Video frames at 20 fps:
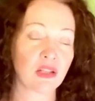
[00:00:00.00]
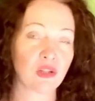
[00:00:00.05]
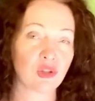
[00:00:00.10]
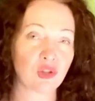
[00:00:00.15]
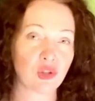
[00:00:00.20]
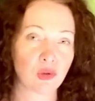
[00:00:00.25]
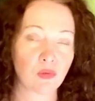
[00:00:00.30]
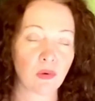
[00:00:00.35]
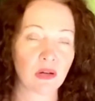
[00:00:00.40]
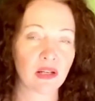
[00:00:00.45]

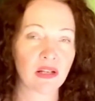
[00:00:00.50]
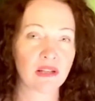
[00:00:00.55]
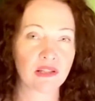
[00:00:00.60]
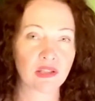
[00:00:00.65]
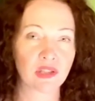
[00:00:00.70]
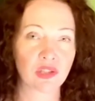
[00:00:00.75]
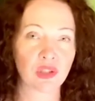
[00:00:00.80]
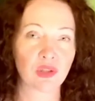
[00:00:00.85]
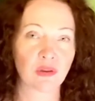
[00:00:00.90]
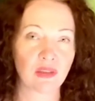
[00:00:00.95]
to what it
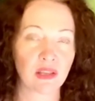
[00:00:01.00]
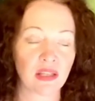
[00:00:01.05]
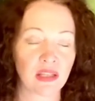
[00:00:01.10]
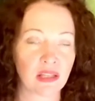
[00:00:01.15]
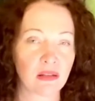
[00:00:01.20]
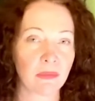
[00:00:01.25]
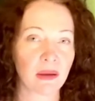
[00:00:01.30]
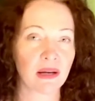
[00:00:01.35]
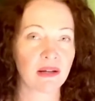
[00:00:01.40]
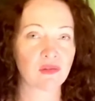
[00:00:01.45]
is you're thinking
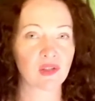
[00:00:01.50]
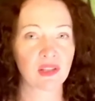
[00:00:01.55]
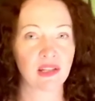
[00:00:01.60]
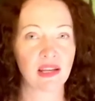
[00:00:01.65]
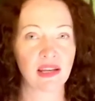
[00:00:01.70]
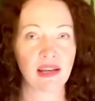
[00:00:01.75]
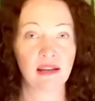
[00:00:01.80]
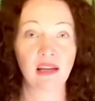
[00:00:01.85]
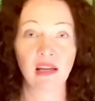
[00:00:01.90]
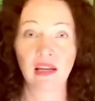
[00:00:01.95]
about
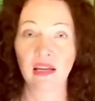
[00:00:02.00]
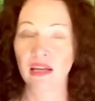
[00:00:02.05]
today.